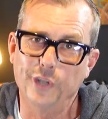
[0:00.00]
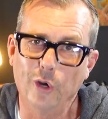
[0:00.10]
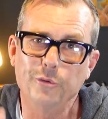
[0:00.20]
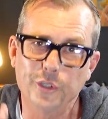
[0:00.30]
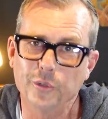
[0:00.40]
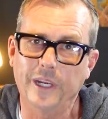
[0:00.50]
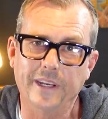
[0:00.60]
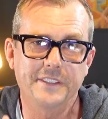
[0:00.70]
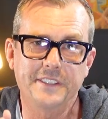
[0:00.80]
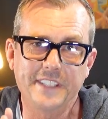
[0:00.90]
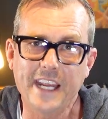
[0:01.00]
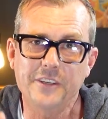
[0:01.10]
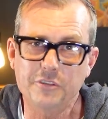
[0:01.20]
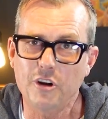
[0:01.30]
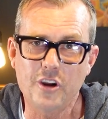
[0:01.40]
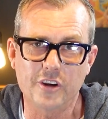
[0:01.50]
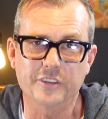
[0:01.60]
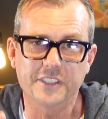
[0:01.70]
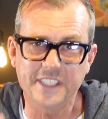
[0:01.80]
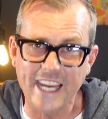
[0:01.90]
don't do it. Stay
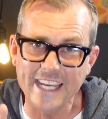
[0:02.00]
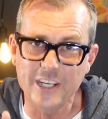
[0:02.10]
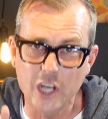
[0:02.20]
strong. Say